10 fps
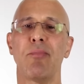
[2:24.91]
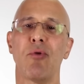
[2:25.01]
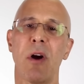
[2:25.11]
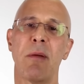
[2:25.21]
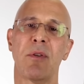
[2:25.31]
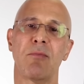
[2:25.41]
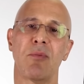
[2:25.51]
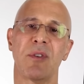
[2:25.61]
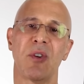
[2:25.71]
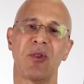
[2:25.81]
problem,
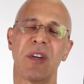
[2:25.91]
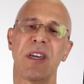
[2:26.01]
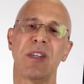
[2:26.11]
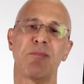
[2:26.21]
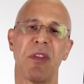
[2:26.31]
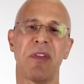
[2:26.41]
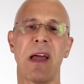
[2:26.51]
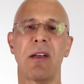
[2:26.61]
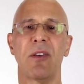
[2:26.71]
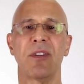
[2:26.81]
disease,
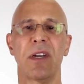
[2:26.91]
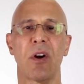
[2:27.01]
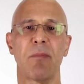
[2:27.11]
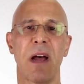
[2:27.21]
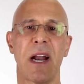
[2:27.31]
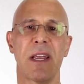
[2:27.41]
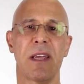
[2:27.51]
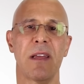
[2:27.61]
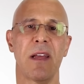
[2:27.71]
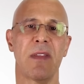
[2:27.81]
pathology in our
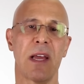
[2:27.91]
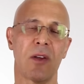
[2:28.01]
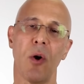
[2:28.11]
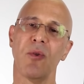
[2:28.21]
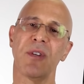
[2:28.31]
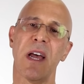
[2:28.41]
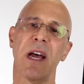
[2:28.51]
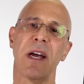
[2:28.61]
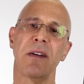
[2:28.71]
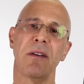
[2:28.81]
body that goes
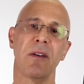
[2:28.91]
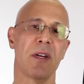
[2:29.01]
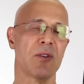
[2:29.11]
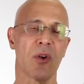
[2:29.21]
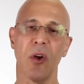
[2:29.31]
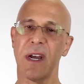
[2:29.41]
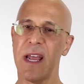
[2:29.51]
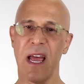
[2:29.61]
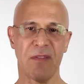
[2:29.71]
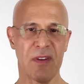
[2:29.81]
on is all going to have